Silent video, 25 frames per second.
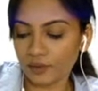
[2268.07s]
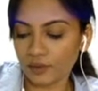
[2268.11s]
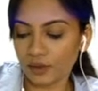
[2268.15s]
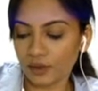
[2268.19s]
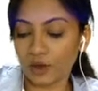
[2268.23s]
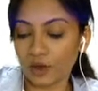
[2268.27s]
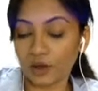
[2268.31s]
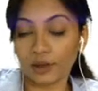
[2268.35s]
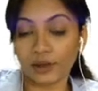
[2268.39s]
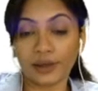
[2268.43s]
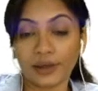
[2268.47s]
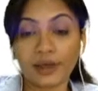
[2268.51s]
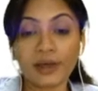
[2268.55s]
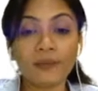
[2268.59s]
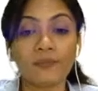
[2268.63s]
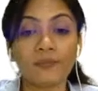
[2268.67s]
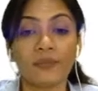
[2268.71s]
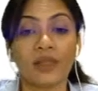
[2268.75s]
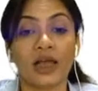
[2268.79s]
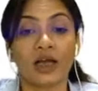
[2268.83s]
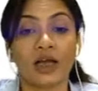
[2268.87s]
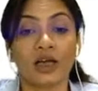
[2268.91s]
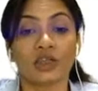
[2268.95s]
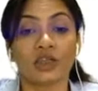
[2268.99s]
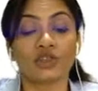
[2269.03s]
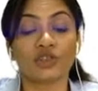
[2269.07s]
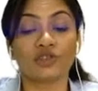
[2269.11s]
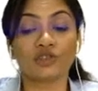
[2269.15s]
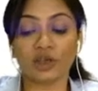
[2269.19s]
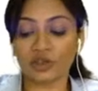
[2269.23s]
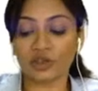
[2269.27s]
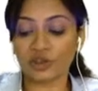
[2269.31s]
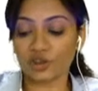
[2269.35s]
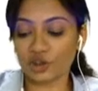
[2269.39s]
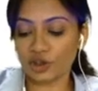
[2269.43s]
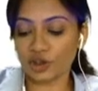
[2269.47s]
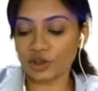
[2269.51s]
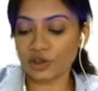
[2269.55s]
Alright.
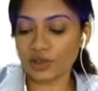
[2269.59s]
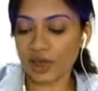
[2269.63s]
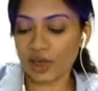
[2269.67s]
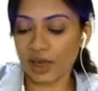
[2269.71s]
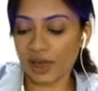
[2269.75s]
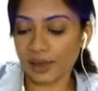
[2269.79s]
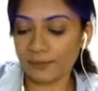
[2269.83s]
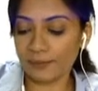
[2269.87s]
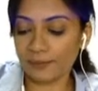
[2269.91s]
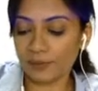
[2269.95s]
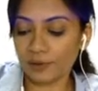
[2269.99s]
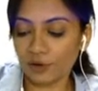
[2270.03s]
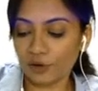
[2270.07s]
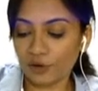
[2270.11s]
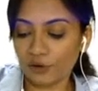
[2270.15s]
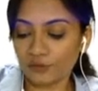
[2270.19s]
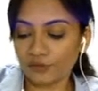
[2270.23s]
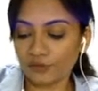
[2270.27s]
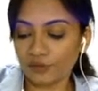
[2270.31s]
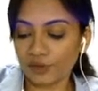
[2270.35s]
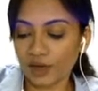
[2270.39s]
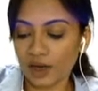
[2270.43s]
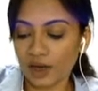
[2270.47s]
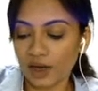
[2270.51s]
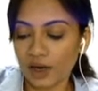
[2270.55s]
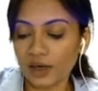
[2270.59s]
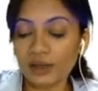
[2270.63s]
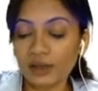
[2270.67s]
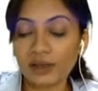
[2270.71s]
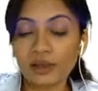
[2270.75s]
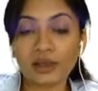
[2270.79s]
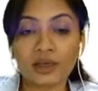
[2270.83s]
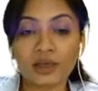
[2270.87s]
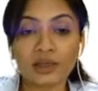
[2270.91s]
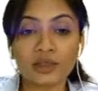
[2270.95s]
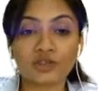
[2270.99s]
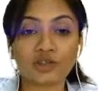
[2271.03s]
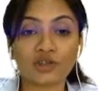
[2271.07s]
Structures above the heart,
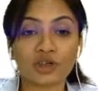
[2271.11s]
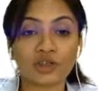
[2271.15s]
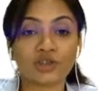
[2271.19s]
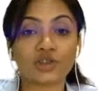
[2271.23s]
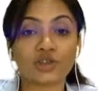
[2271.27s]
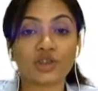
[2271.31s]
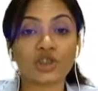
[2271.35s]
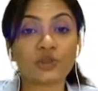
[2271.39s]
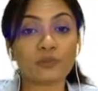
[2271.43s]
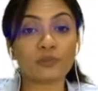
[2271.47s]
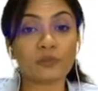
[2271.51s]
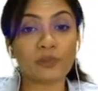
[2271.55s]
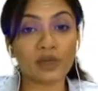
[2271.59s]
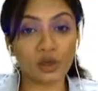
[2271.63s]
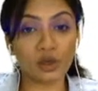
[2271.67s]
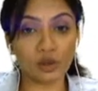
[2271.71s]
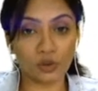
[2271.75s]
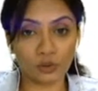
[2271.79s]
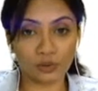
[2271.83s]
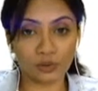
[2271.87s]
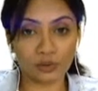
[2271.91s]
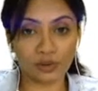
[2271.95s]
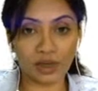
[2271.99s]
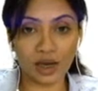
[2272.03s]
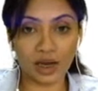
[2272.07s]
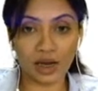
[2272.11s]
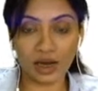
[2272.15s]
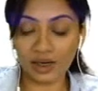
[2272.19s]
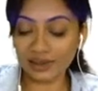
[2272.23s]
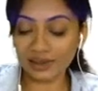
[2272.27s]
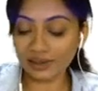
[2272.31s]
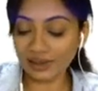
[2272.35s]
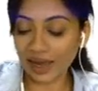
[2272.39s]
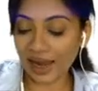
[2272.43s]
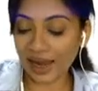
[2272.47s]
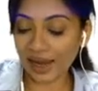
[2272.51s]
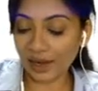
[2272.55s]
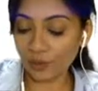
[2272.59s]
structures below the heart,
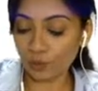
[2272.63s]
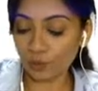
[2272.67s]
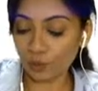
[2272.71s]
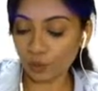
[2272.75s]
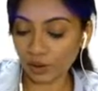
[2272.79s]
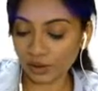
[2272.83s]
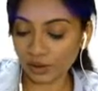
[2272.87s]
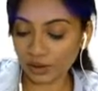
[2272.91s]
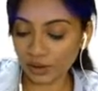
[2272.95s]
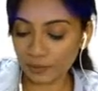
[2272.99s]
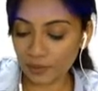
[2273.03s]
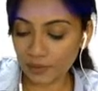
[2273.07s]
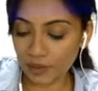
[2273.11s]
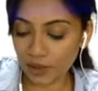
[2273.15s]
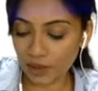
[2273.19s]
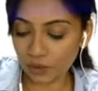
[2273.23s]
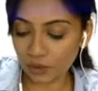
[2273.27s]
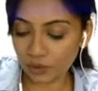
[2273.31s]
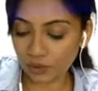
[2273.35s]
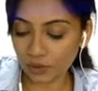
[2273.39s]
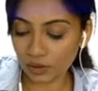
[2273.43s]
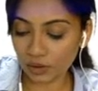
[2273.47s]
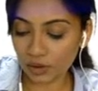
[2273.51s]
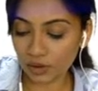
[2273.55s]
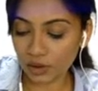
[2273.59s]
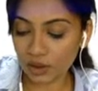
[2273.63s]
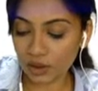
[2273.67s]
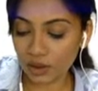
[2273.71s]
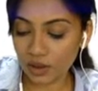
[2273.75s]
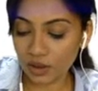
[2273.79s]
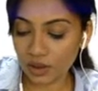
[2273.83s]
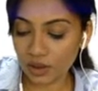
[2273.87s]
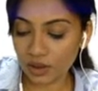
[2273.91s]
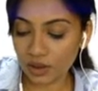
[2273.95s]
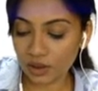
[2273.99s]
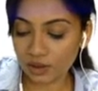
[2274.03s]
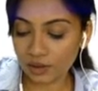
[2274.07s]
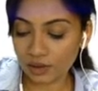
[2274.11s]
and what about
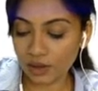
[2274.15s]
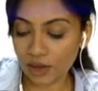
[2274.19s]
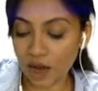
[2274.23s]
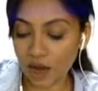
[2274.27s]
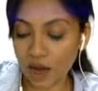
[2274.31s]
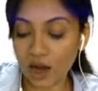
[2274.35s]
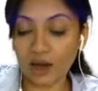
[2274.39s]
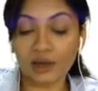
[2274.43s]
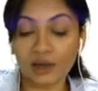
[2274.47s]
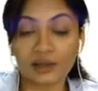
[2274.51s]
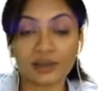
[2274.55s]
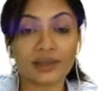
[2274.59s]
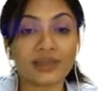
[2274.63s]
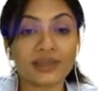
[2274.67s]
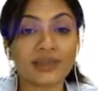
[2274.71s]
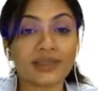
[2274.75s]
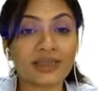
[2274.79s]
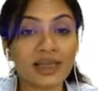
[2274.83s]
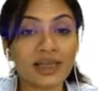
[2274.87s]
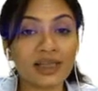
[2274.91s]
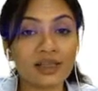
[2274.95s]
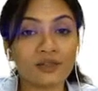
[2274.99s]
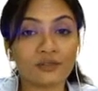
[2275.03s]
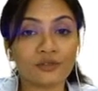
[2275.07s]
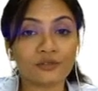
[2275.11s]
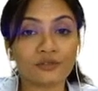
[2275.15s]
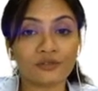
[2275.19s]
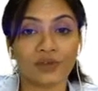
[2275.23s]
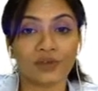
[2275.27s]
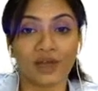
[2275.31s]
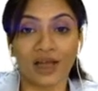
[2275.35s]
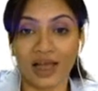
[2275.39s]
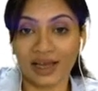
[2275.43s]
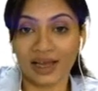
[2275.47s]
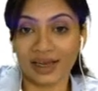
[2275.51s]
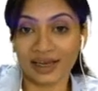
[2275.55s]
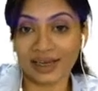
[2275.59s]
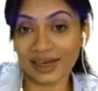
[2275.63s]
the heart itself?
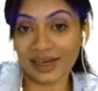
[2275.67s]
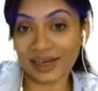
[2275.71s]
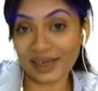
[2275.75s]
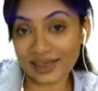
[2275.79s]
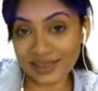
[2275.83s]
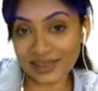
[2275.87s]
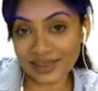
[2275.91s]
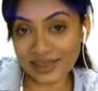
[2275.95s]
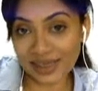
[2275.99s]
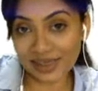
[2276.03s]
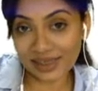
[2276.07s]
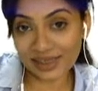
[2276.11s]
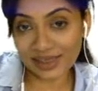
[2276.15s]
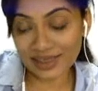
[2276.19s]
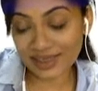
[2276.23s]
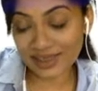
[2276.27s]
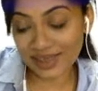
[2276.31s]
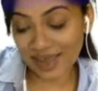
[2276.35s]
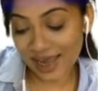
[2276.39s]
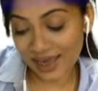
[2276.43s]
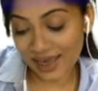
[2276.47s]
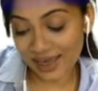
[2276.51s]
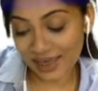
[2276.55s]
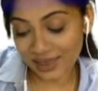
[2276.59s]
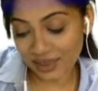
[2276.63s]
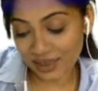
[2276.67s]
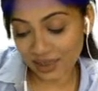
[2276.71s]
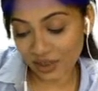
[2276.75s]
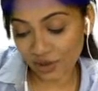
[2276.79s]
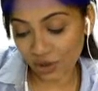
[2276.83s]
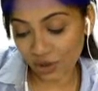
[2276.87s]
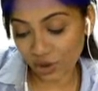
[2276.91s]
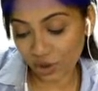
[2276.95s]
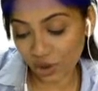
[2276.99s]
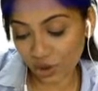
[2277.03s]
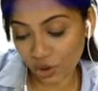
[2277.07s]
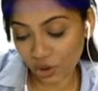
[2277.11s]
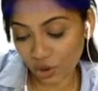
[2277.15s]
Can I say this as the
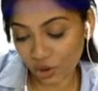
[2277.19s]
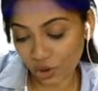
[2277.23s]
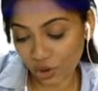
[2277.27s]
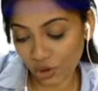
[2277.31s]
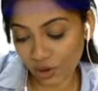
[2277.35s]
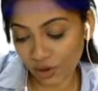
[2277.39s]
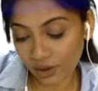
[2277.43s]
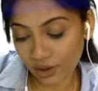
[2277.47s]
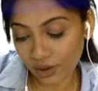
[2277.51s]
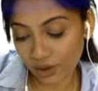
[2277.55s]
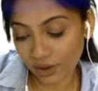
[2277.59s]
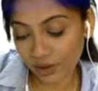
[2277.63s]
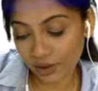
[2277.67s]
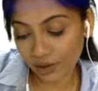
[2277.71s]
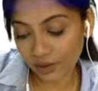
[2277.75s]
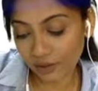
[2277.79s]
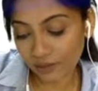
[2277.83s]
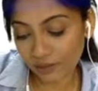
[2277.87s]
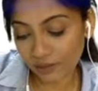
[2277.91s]
coronary